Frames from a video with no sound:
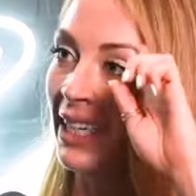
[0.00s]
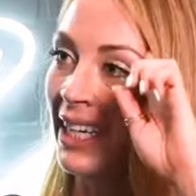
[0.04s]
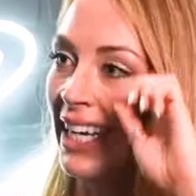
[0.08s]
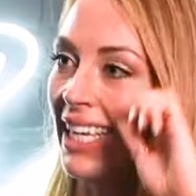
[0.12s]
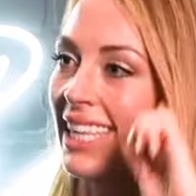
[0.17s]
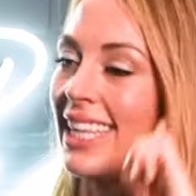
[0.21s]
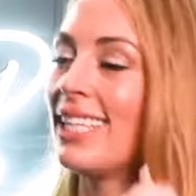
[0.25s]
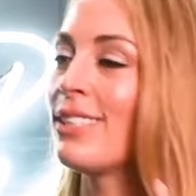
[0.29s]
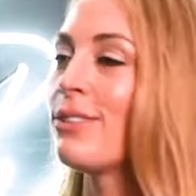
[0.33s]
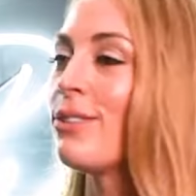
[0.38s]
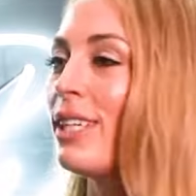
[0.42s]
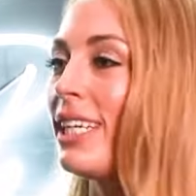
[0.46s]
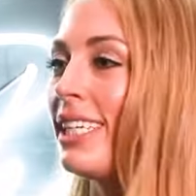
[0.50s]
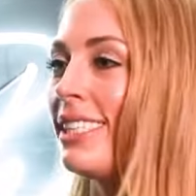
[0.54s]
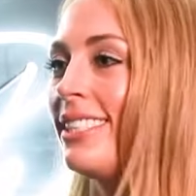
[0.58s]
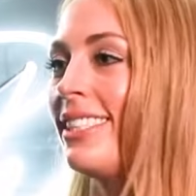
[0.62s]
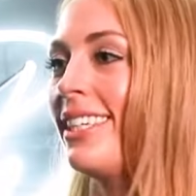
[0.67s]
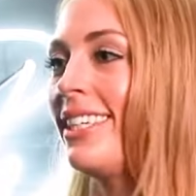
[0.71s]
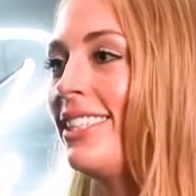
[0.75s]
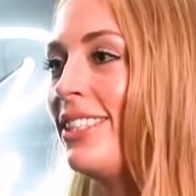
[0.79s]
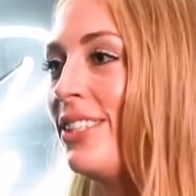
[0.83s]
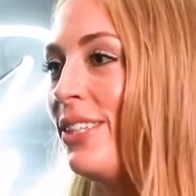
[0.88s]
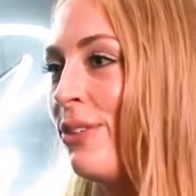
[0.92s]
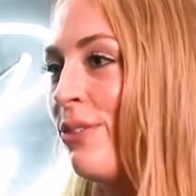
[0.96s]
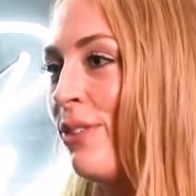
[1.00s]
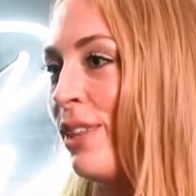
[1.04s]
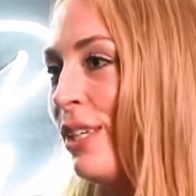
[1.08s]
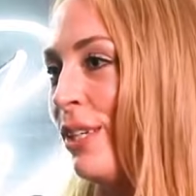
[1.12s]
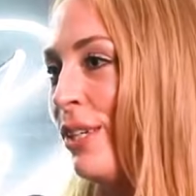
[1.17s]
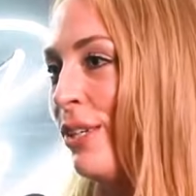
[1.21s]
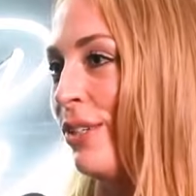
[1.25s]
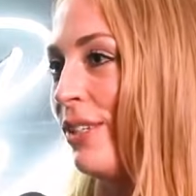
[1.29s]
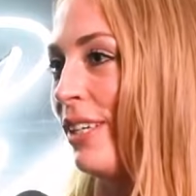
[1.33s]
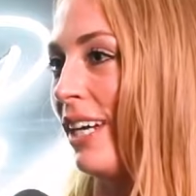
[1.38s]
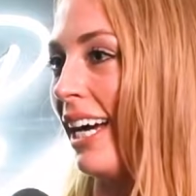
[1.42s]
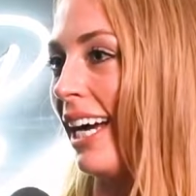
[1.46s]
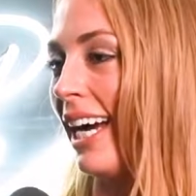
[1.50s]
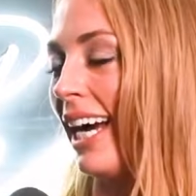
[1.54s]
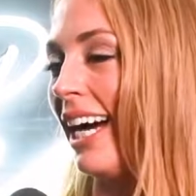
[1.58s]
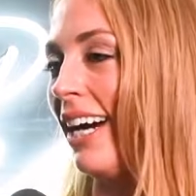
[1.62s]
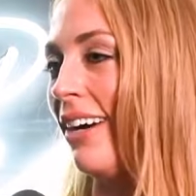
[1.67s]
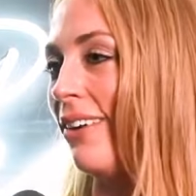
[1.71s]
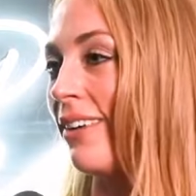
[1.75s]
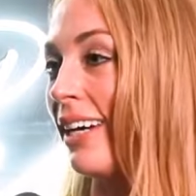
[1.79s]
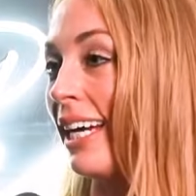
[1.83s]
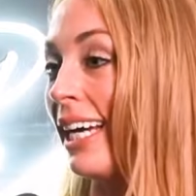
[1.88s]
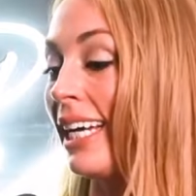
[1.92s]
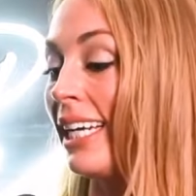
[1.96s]
And that's what I started doing with the who not
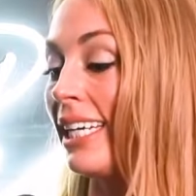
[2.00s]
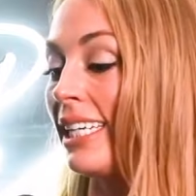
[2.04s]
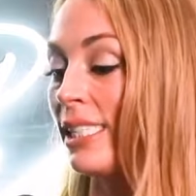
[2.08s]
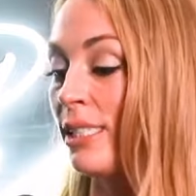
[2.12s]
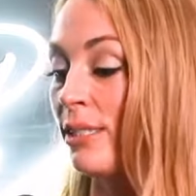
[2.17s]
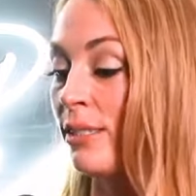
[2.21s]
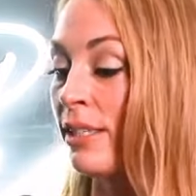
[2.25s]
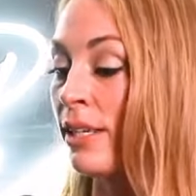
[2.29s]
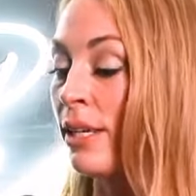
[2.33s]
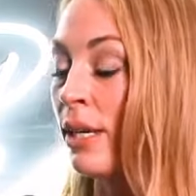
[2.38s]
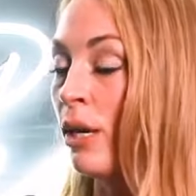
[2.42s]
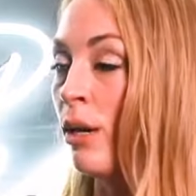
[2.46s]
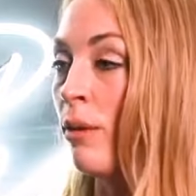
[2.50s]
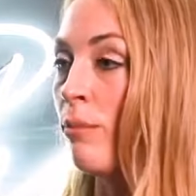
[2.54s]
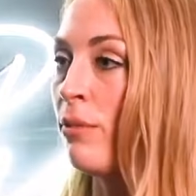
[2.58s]
how, right? Because right.